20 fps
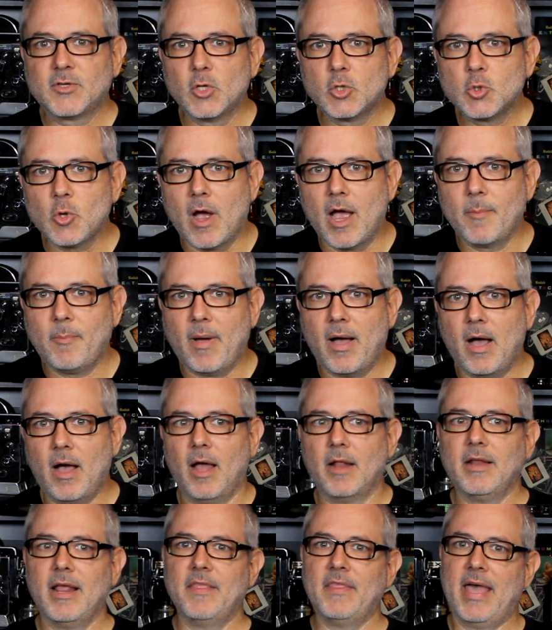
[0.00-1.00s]
the
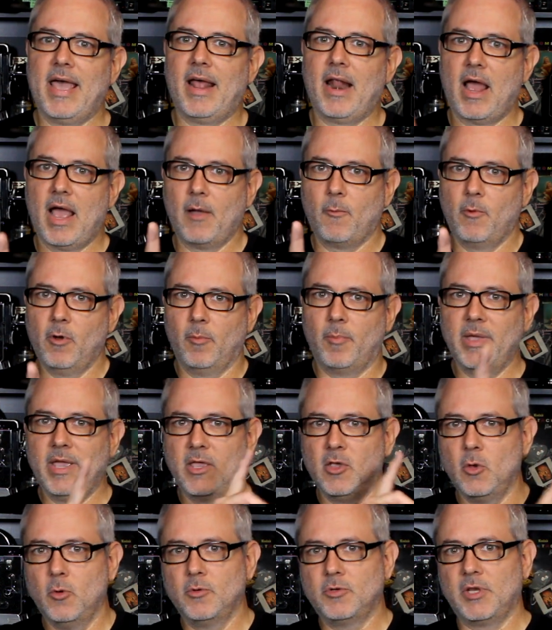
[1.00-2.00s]
tripod that I will be
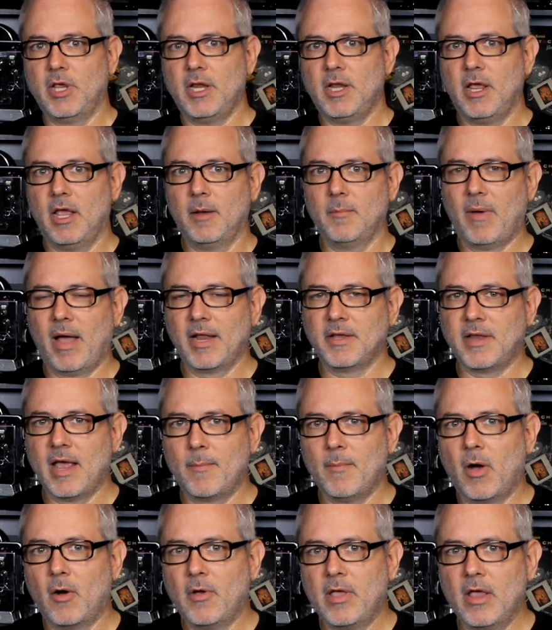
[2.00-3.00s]
using in my
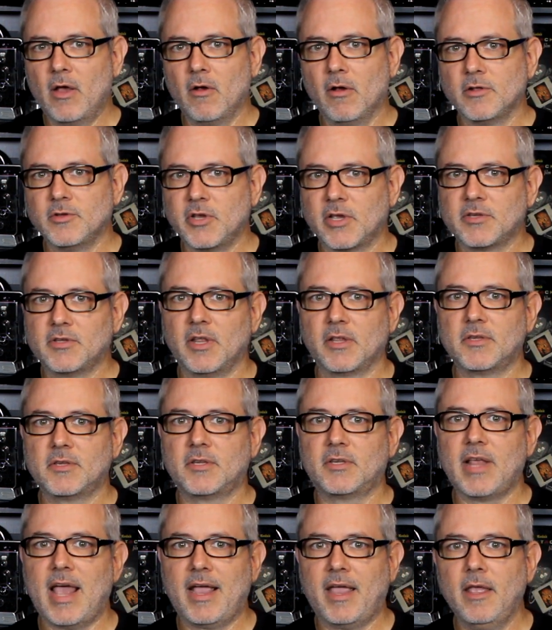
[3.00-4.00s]
demo here in just a
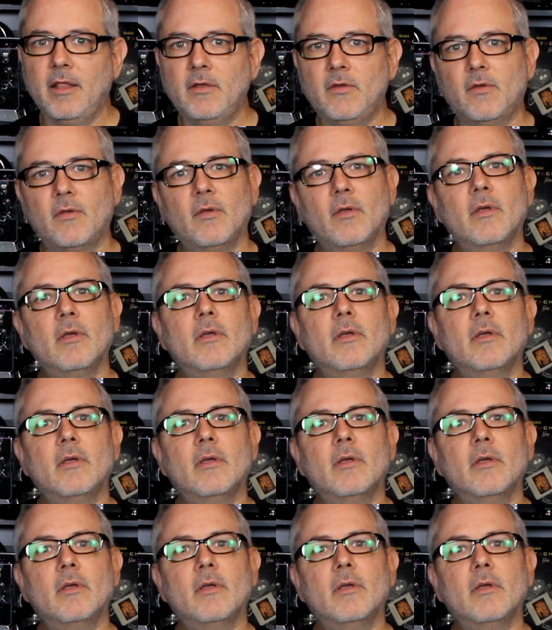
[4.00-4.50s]
second.